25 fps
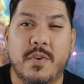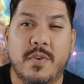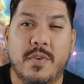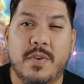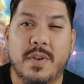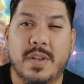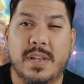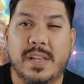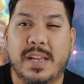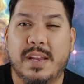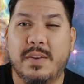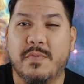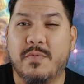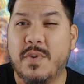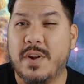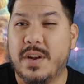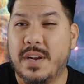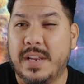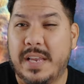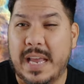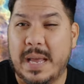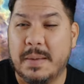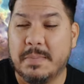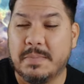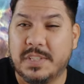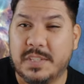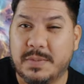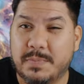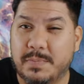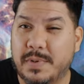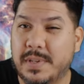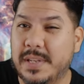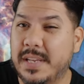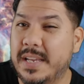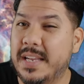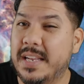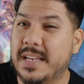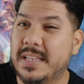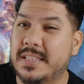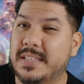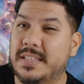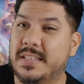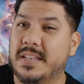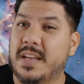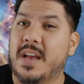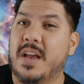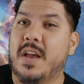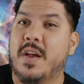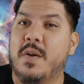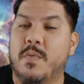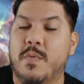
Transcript: early Run Cam Splits